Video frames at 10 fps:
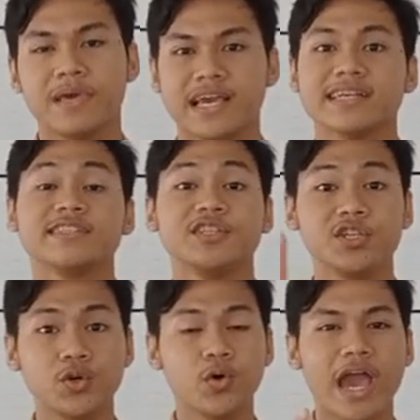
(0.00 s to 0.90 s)
because
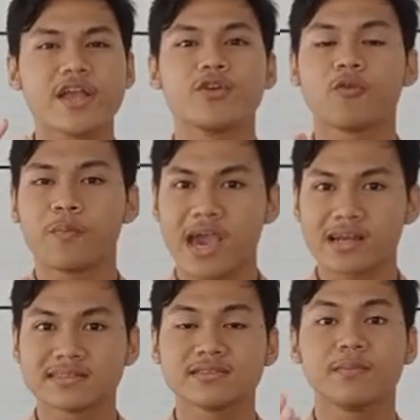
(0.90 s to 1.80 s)
you and your
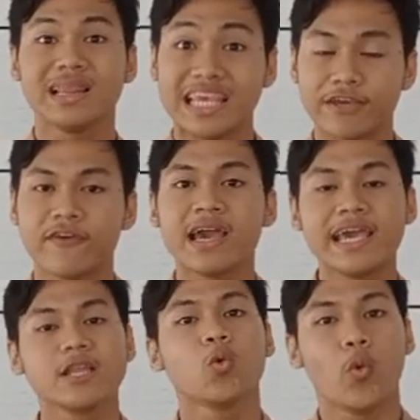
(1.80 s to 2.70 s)
parents
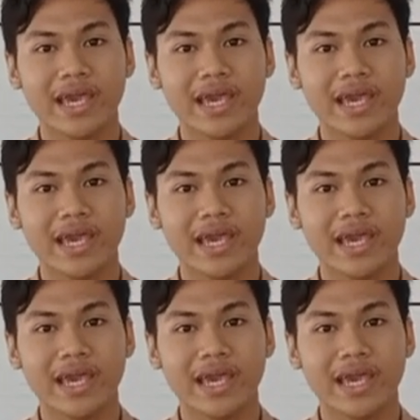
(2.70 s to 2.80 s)
believe it